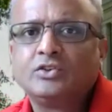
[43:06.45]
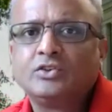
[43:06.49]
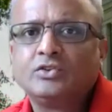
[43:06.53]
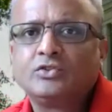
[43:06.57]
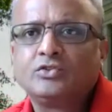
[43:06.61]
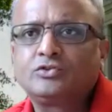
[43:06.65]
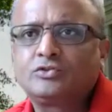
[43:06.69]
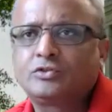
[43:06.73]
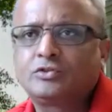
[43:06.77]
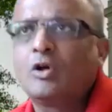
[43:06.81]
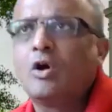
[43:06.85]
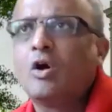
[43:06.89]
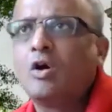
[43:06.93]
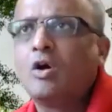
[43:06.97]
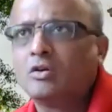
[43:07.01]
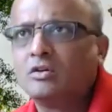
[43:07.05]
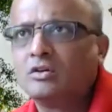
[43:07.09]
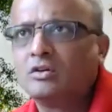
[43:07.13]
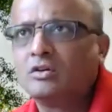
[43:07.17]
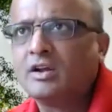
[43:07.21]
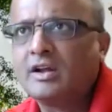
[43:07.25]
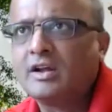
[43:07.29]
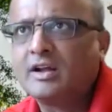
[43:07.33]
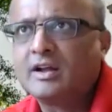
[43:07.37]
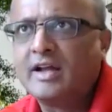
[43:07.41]

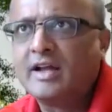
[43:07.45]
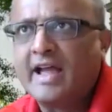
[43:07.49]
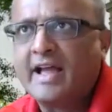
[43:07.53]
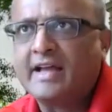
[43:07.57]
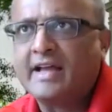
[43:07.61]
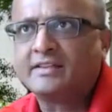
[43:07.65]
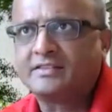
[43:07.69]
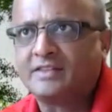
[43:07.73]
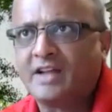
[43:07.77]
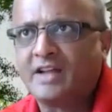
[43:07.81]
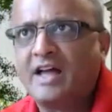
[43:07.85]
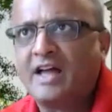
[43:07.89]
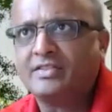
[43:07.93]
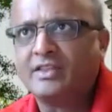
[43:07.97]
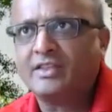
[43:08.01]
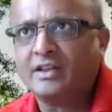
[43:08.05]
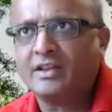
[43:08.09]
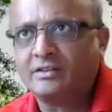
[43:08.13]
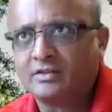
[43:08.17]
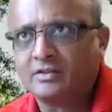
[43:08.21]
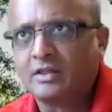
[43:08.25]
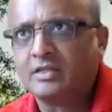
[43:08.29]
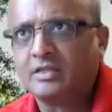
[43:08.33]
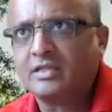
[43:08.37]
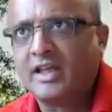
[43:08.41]
strong as
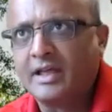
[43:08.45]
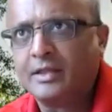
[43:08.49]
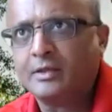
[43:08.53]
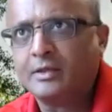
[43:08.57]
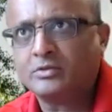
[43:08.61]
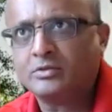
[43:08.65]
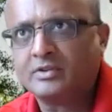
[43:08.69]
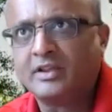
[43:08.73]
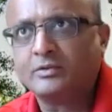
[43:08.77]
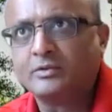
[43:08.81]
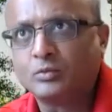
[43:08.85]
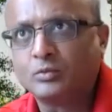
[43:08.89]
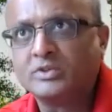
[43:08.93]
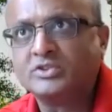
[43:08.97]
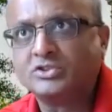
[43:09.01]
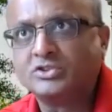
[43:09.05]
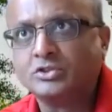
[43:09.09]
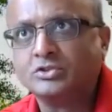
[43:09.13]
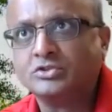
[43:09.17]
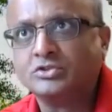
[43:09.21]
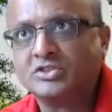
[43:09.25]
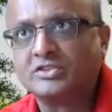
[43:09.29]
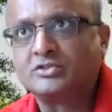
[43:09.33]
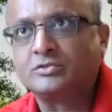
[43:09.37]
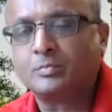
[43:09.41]
Gandhi's or Nehru's, which
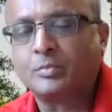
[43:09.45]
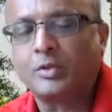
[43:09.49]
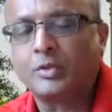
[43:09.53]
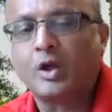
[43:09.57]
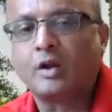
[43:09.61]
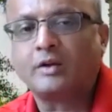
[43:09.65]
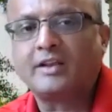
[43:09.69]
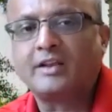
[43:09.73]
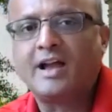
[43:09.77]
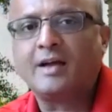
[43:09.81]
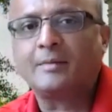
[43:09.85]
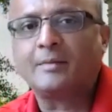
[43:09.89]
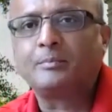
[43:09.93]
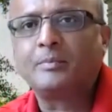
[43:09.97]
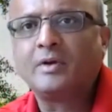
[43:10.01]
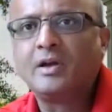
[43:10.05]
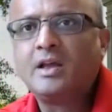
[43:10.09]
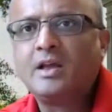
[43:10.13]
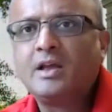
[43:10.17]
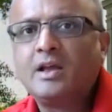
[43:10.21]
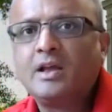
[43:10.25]
you just brought up.